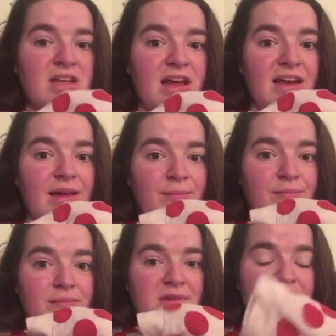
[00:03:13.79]
Slightly.
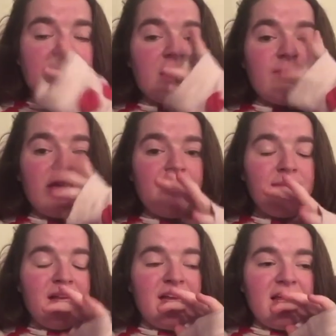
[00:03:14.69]
It's gonna be
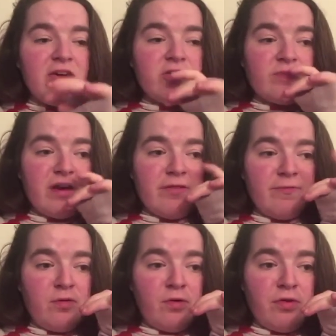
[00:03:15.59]
completely healed by
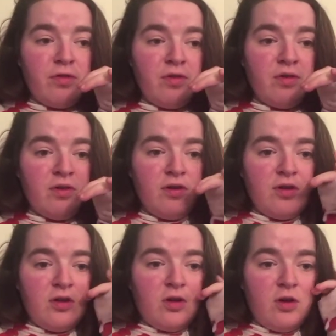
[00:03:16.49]
the 4th
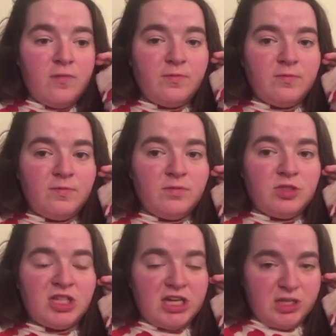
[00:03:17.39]
of
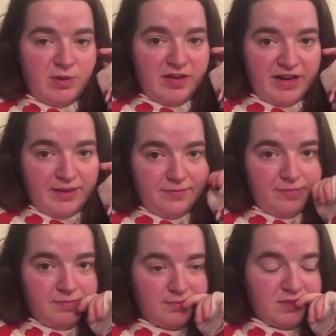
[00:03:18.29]
January.
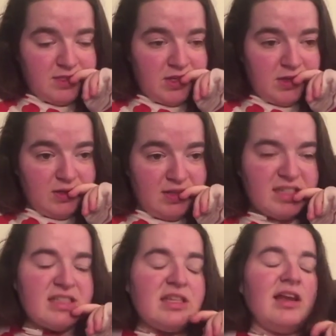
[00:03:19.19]
So
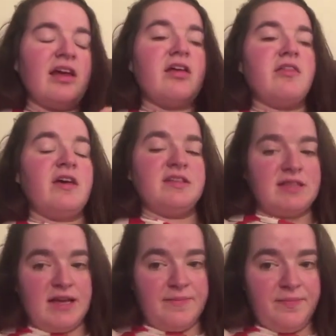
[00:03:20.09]
that's like a
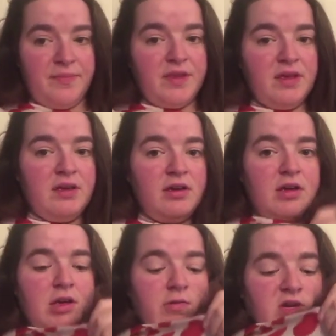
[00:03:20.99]
Thursday.
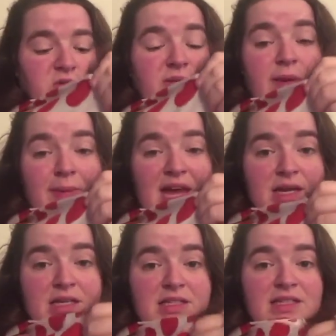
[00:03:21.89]
Which was my
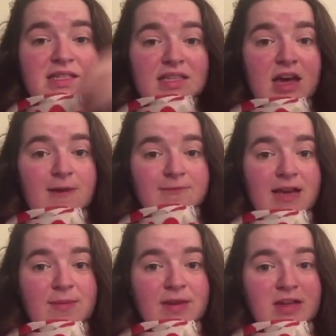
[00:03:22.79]
plan, because this is
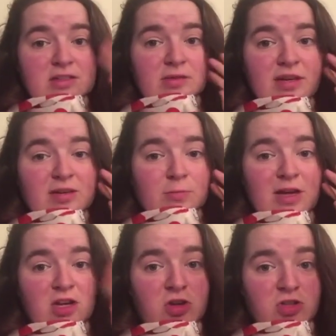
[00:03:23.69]
half term now, so I
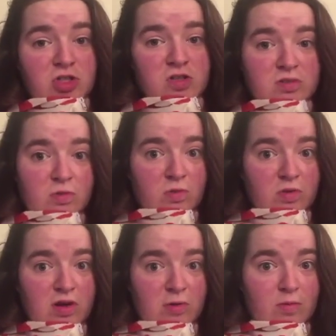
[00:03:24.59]
can wear no shoes
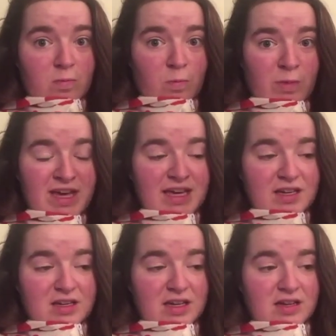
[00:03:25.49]
all
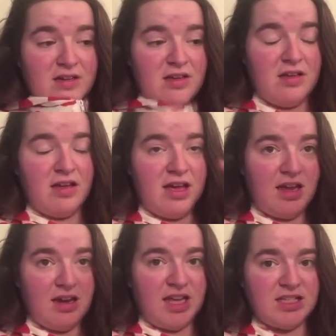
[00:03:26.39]
week
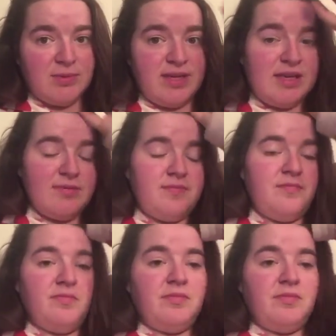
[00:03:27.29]
and next week.